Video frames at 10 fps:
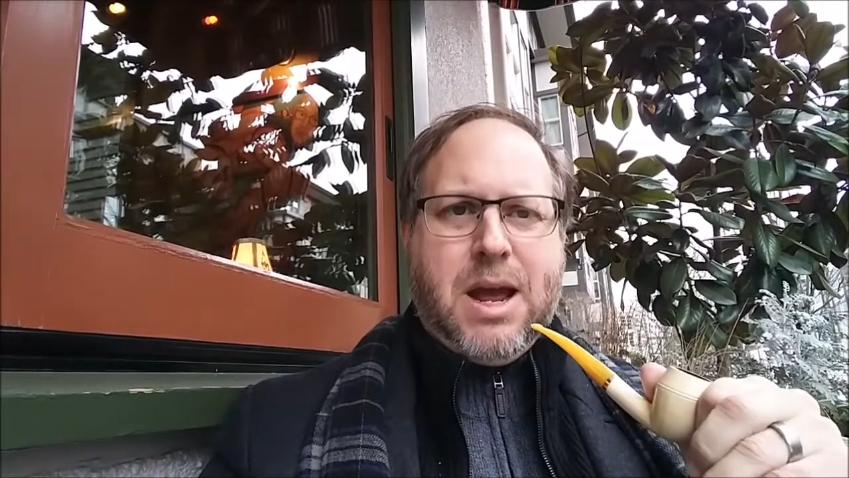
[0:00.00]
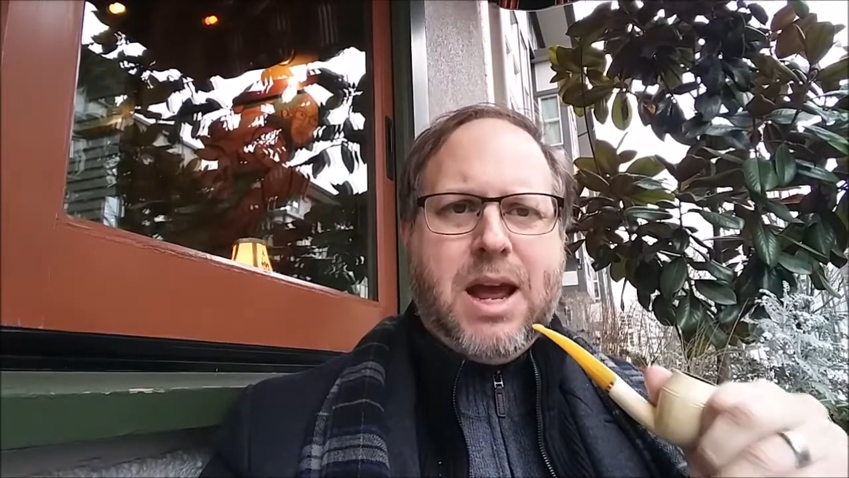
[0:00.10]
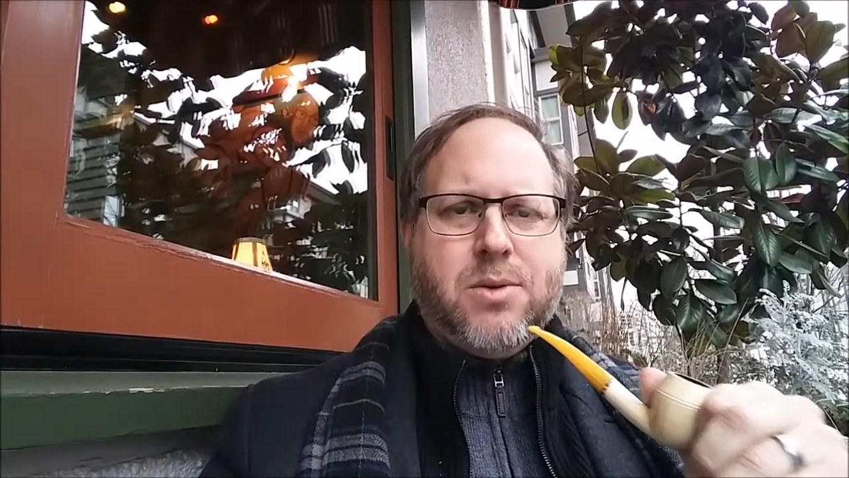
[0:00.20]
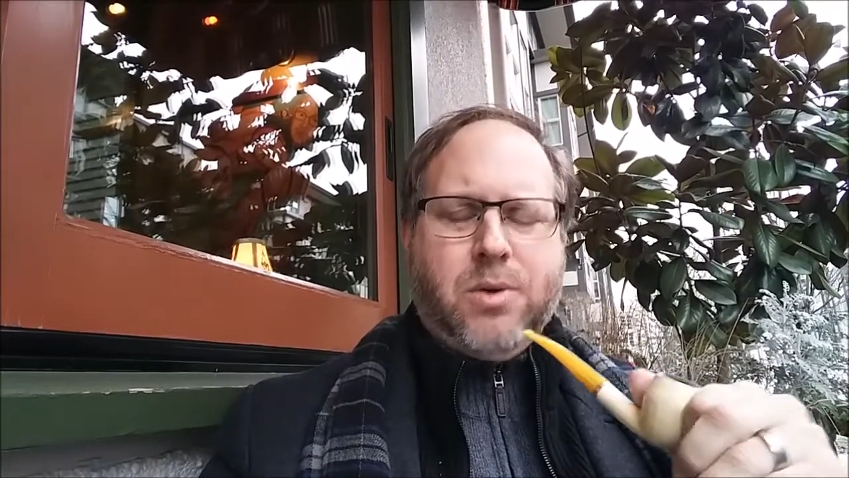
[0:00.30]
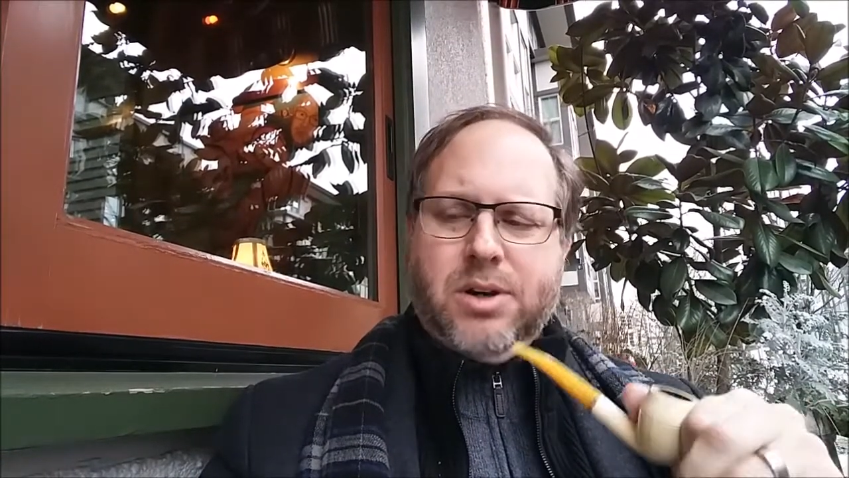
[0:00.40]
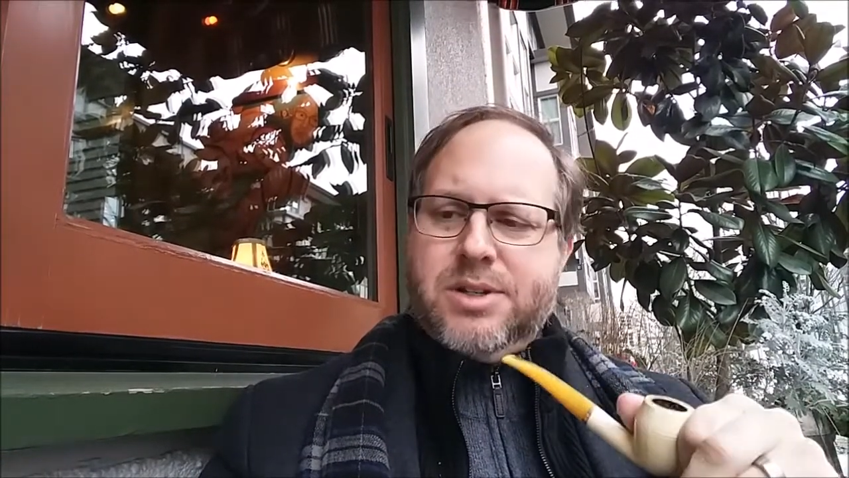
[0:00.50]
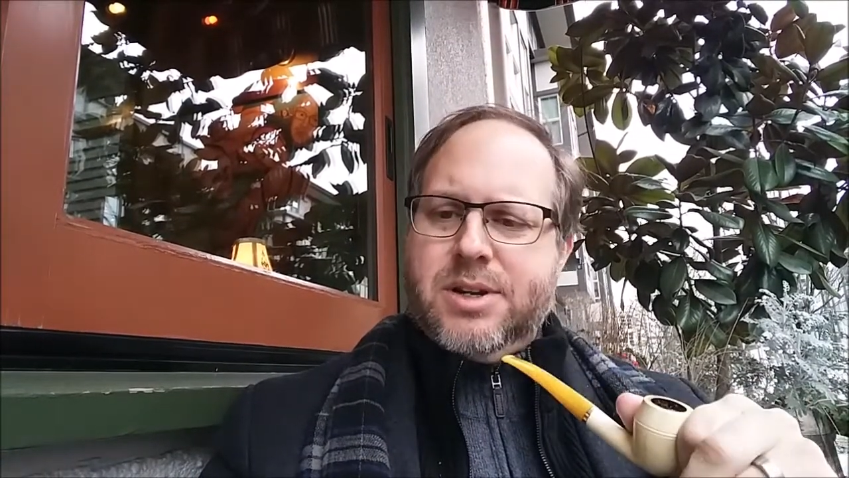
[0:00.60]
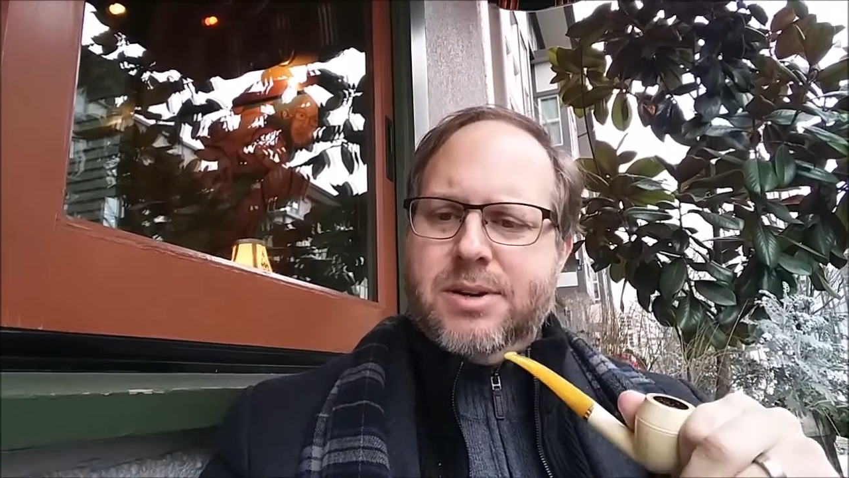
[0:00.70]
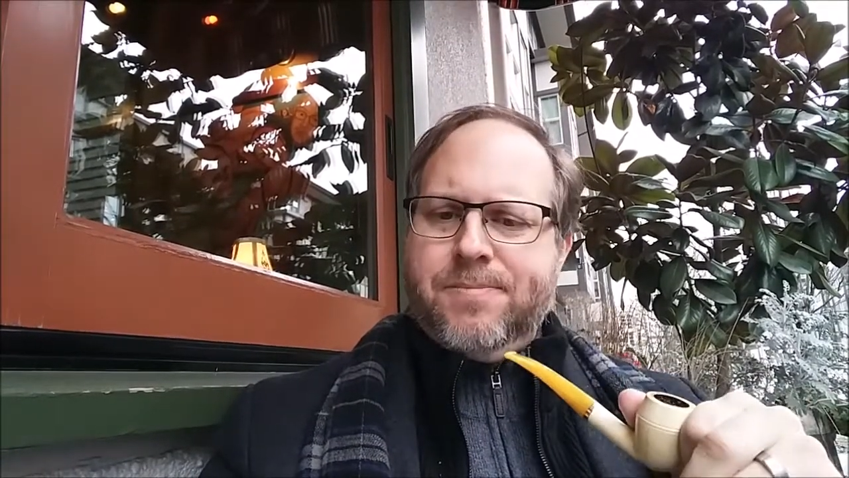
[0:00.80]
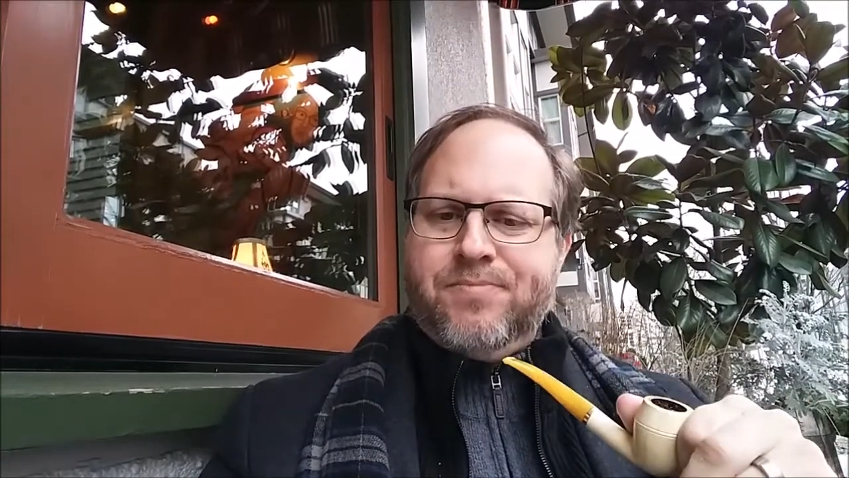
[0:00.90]

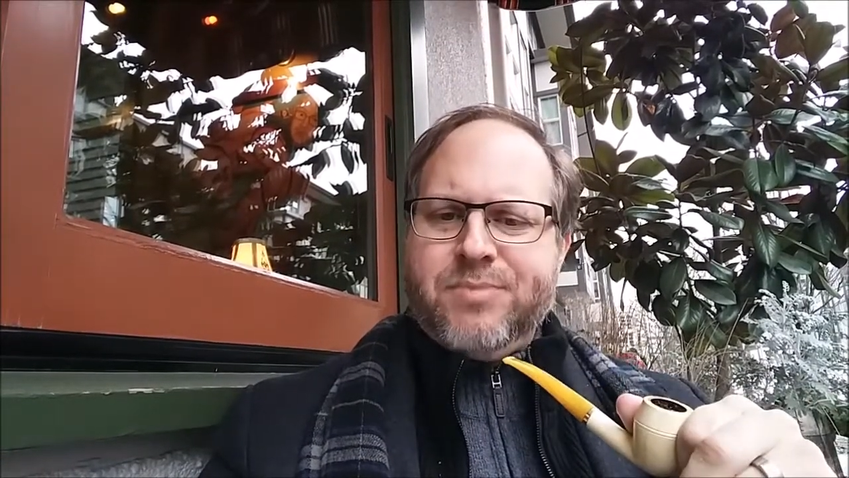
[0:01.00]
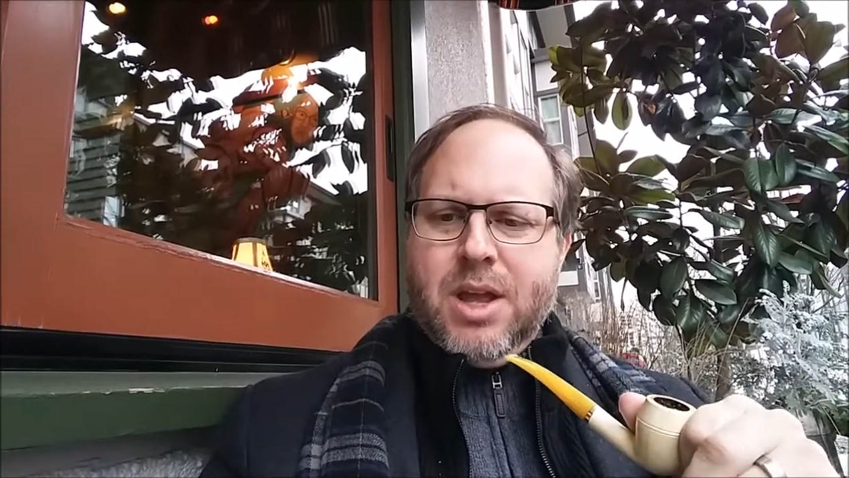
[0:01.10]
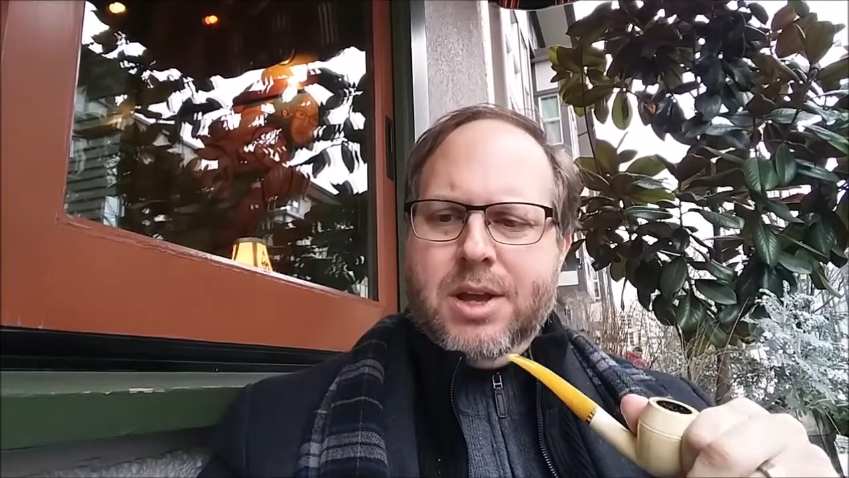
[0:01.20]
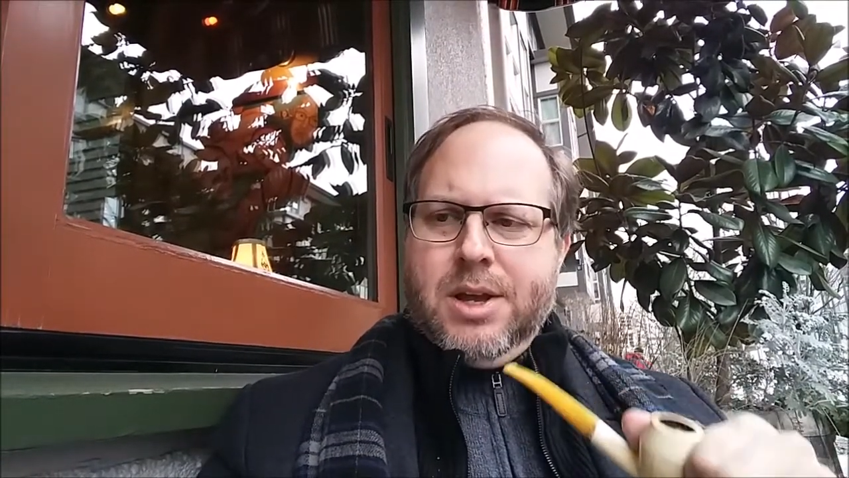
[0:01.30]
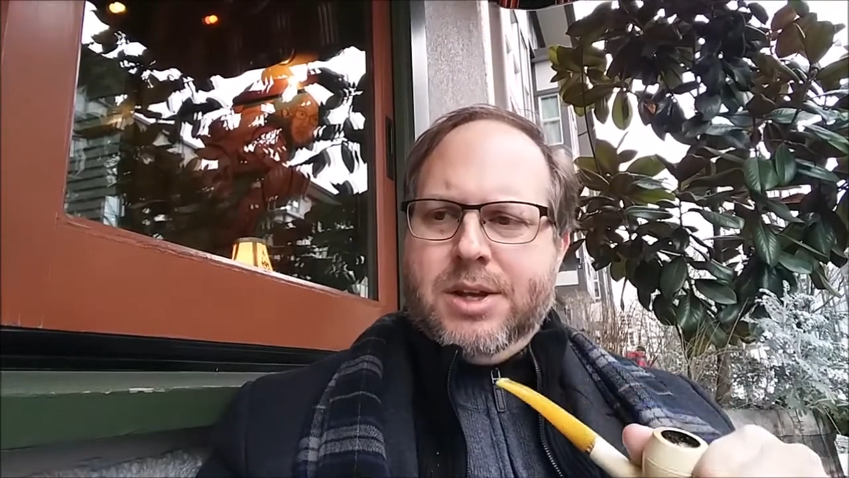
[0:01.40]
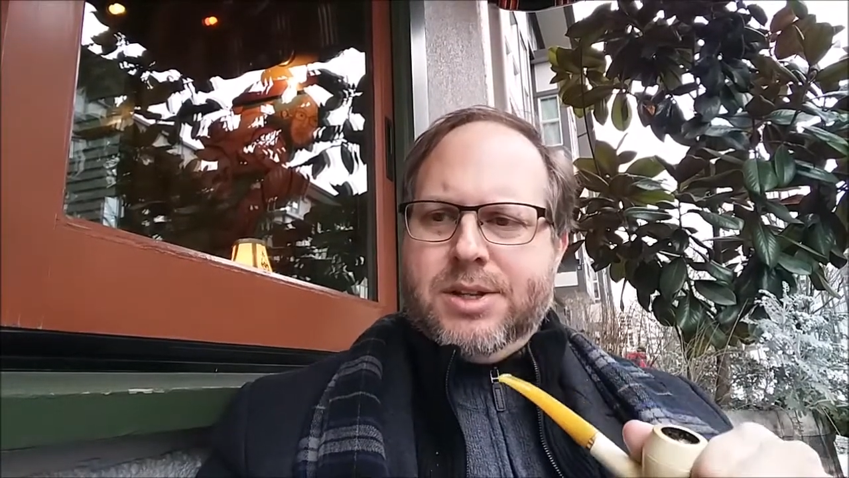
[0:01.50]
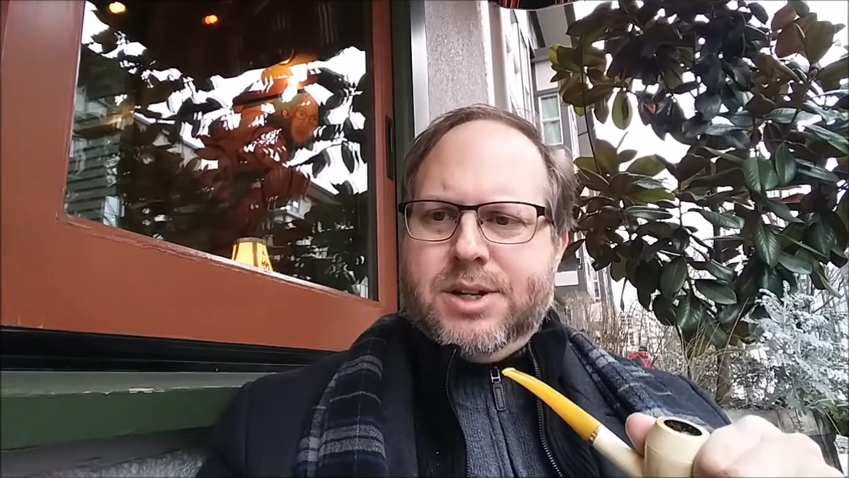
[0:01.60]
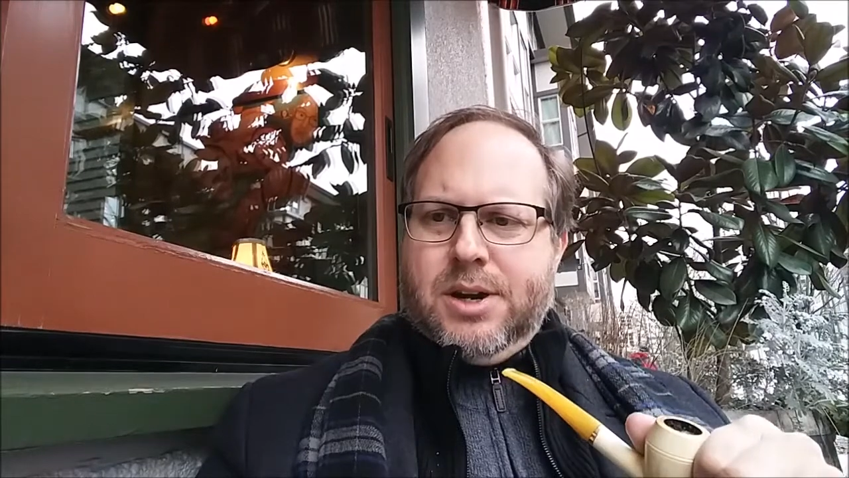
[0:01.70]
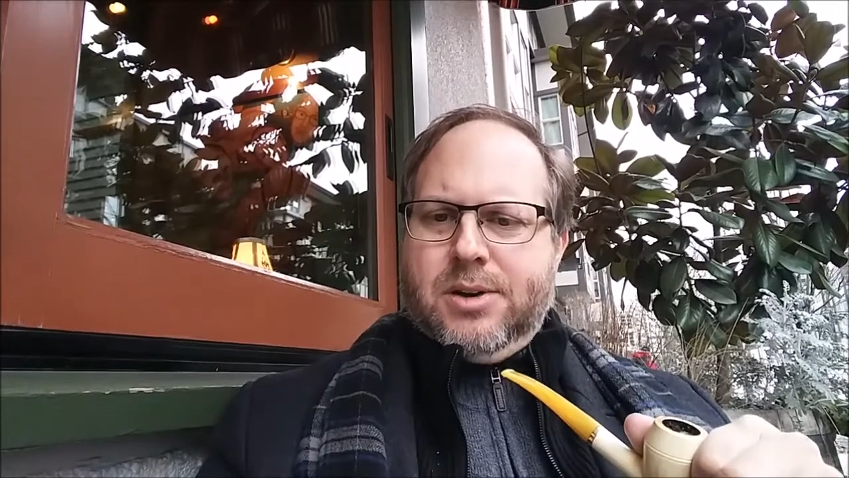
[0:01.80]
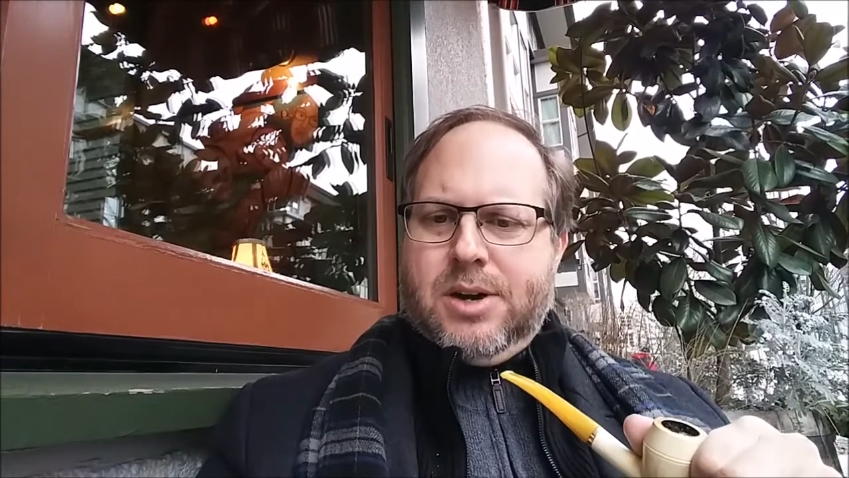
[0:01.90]
backwards.
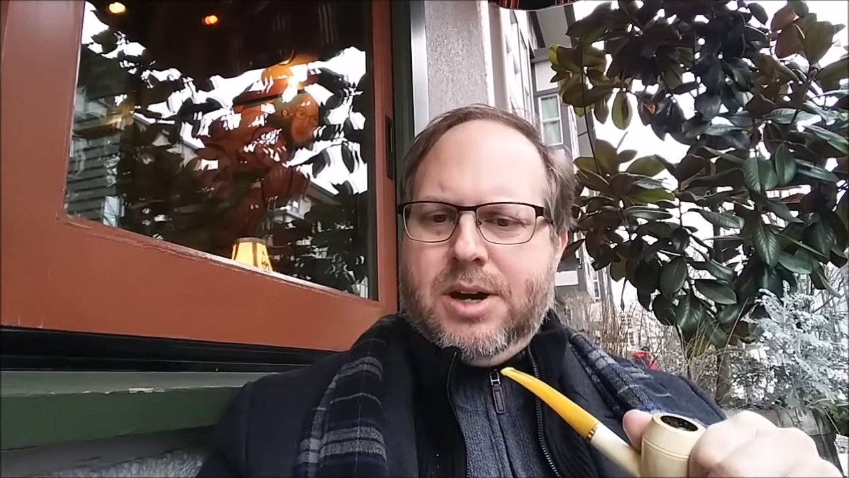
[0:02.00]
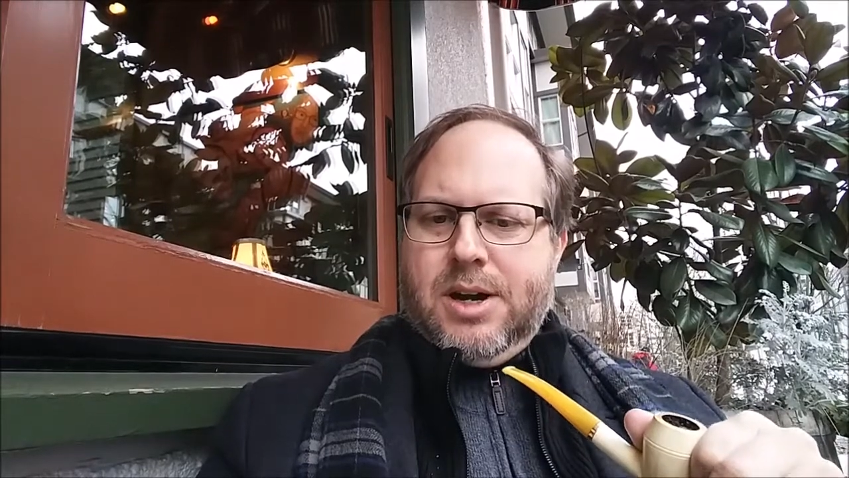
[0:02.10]
So